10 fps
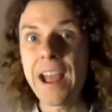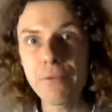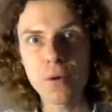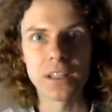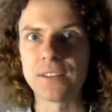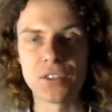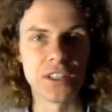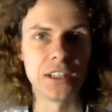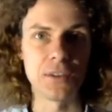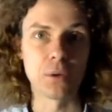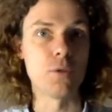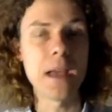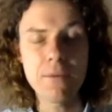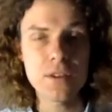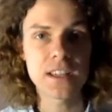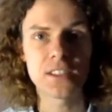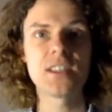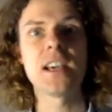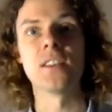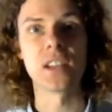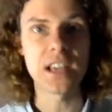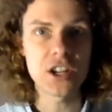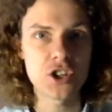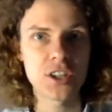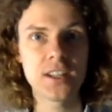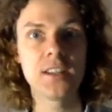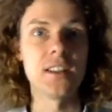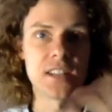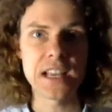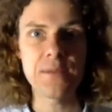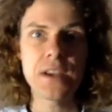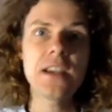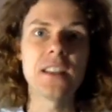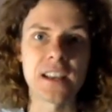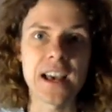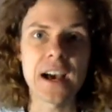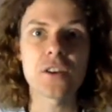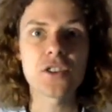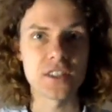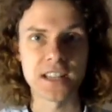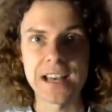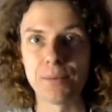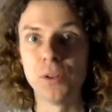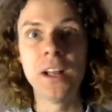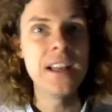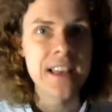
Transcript: Everyone lives in the living room. Everything's there. The kitchen, the TV, the couch, the table.